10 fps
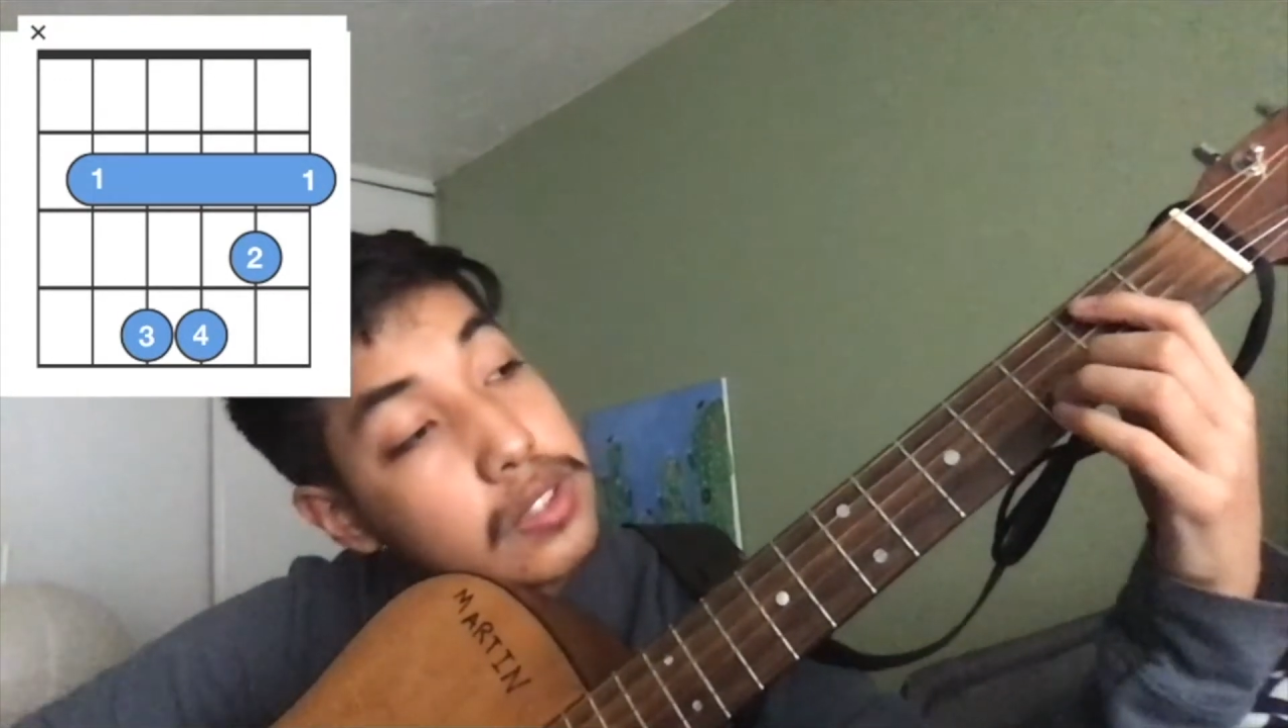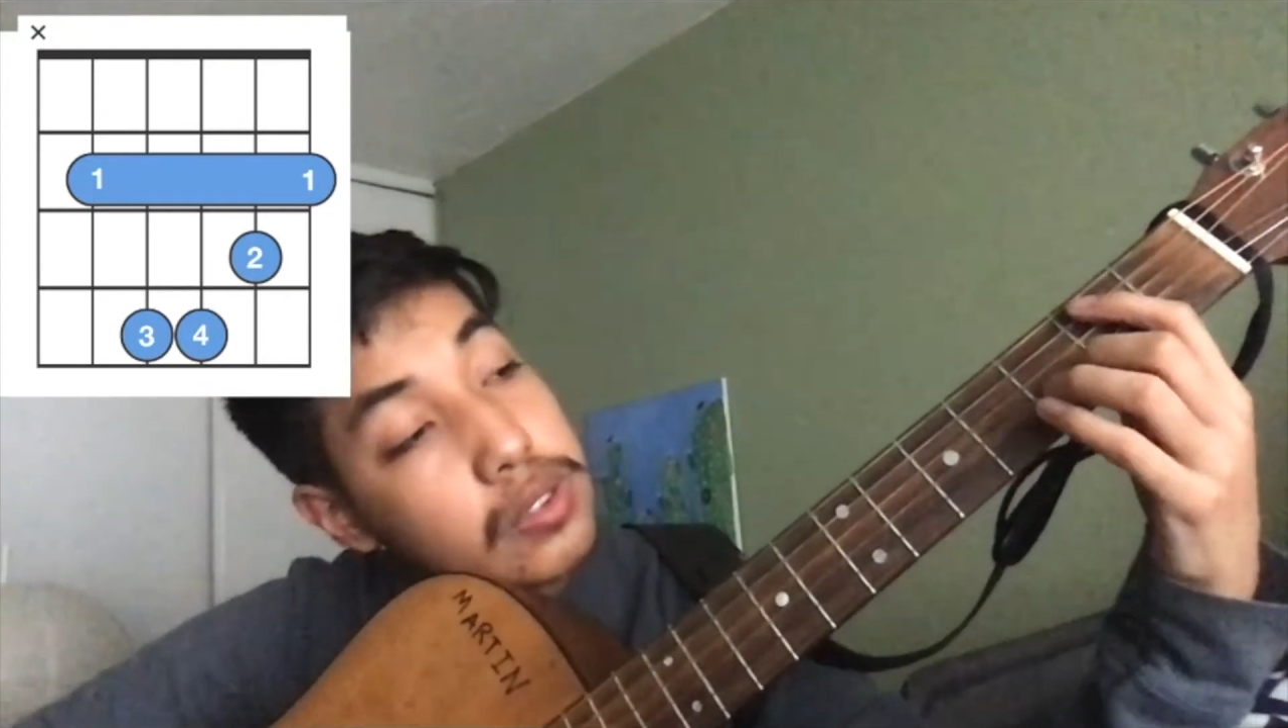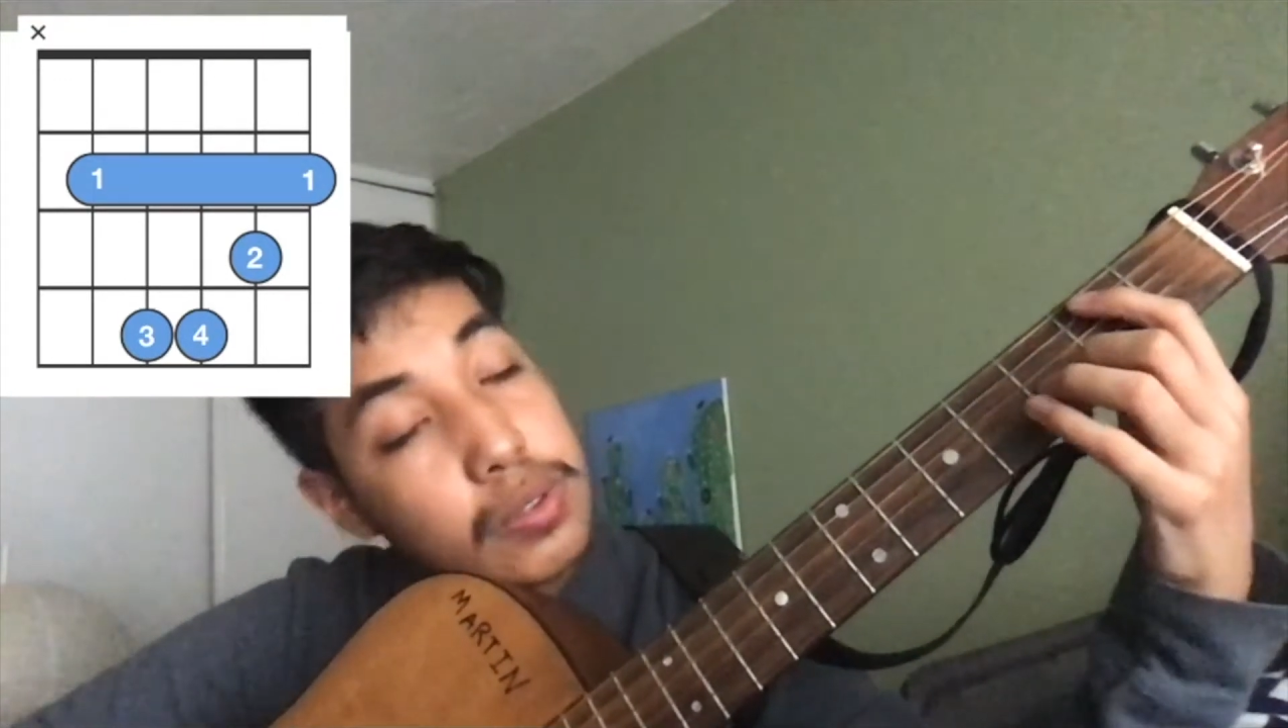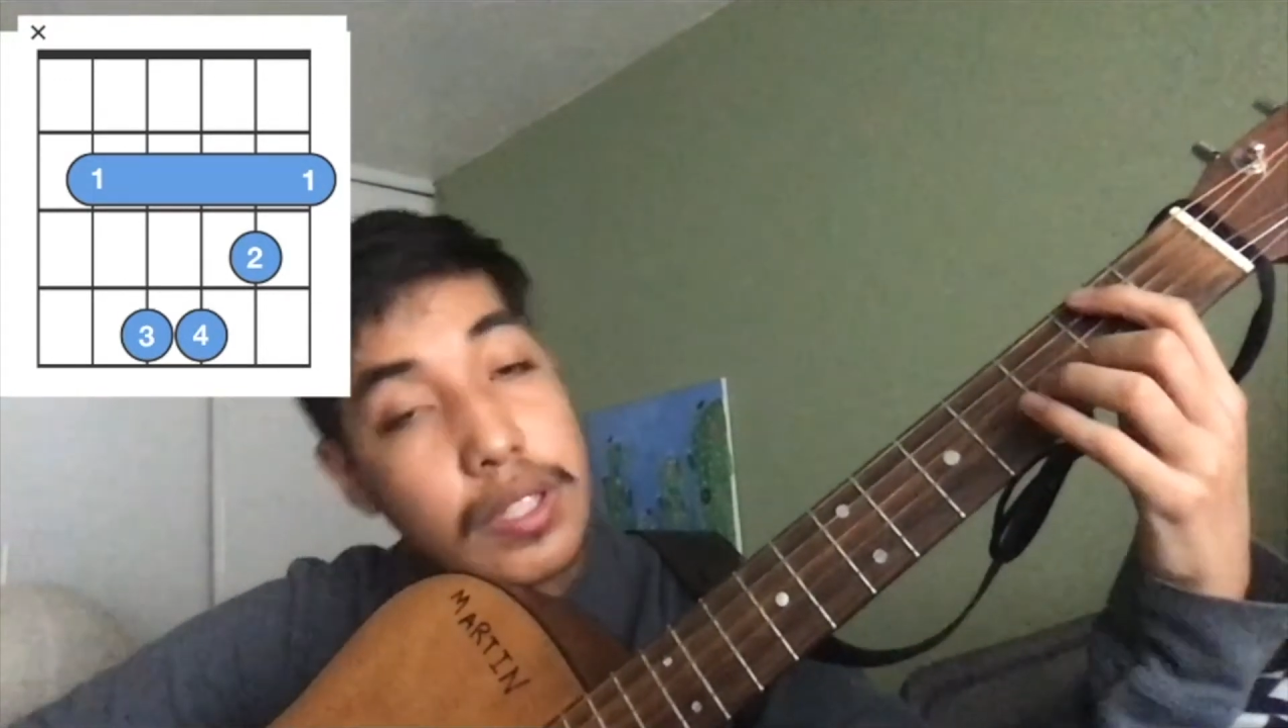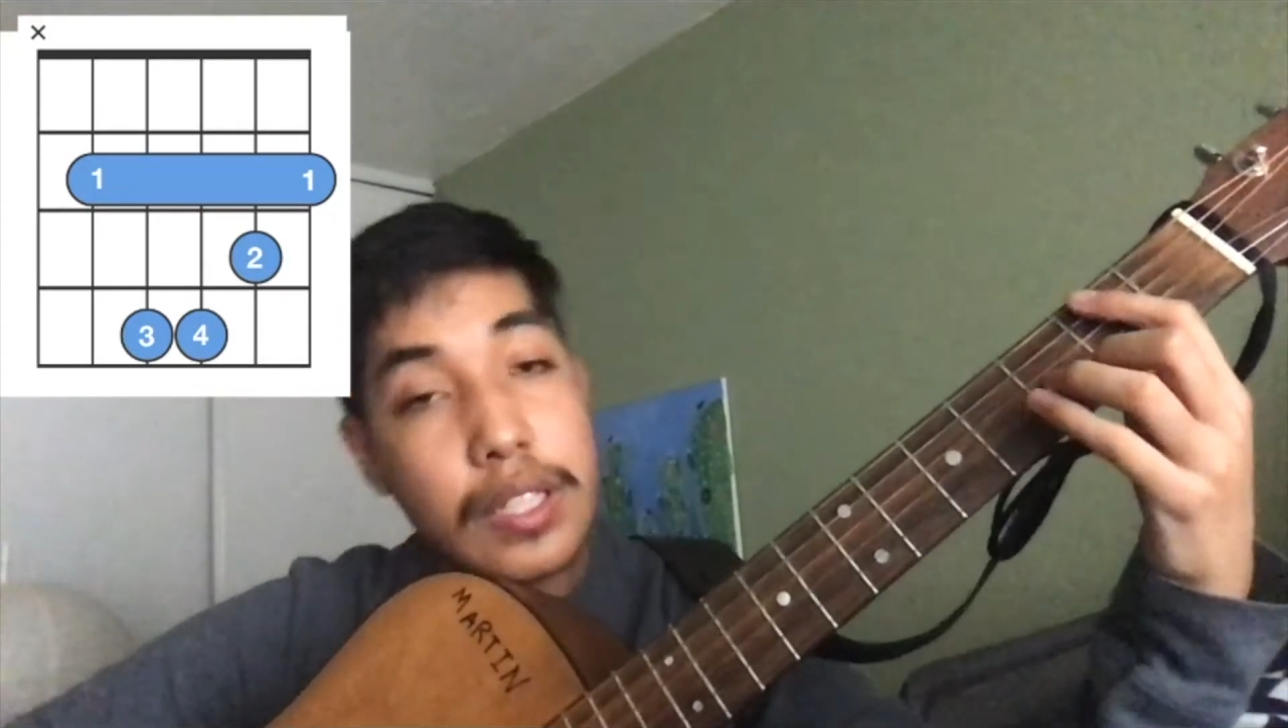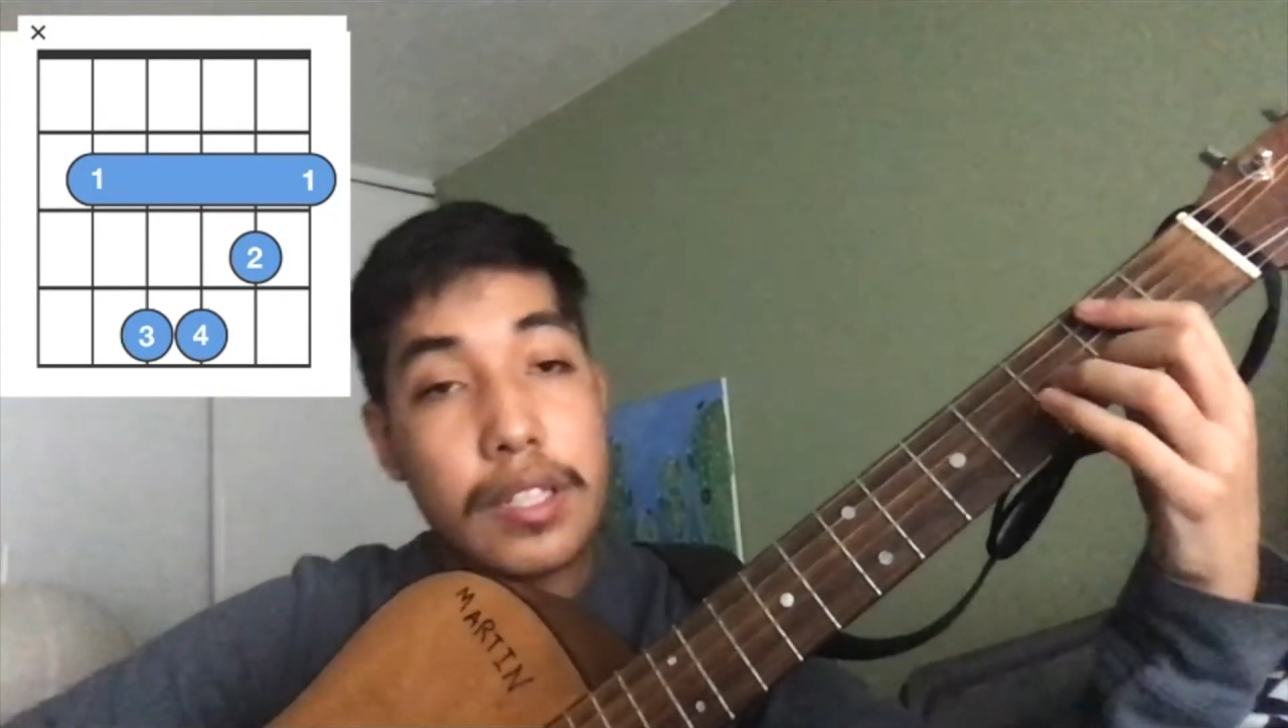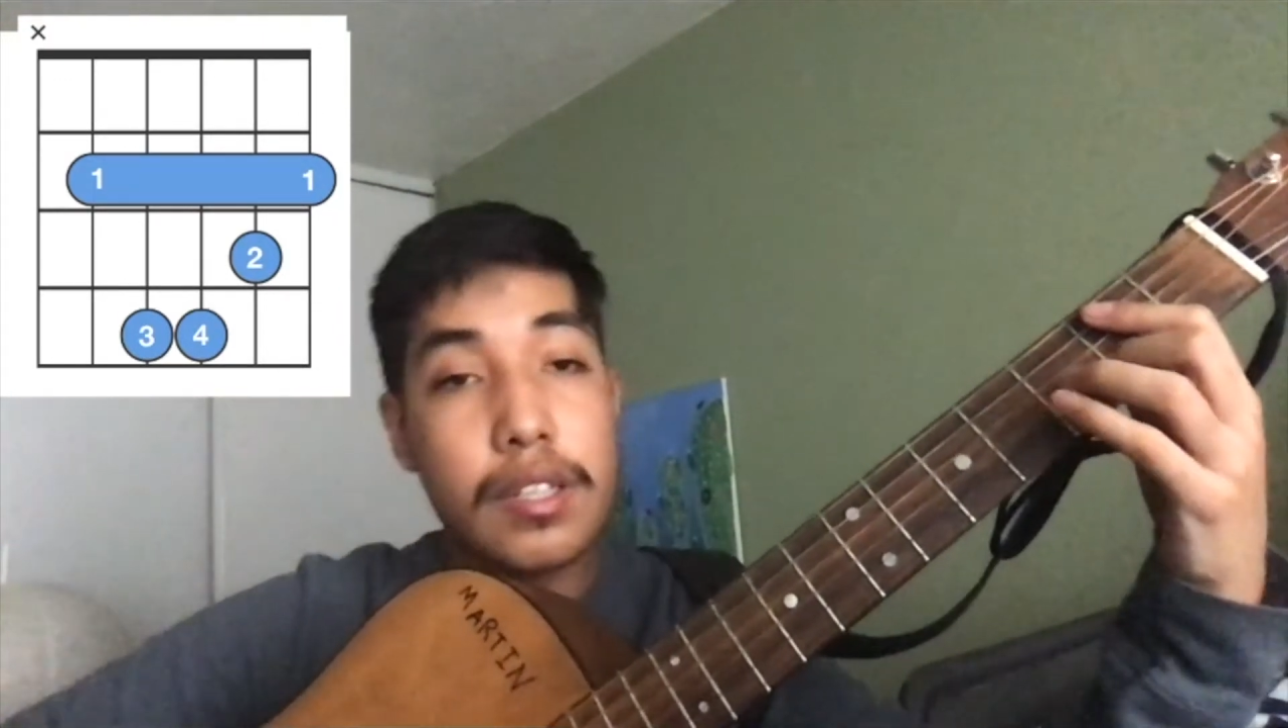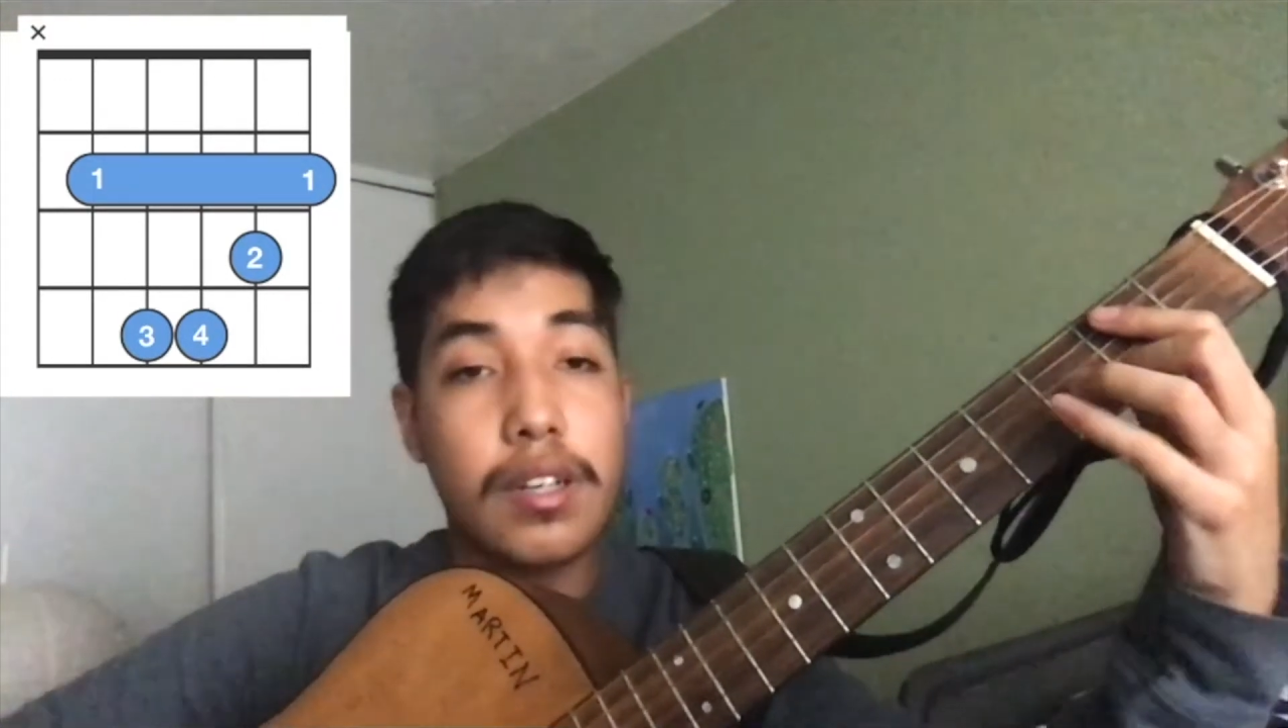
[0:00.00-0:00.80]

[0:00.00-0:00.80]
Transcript: string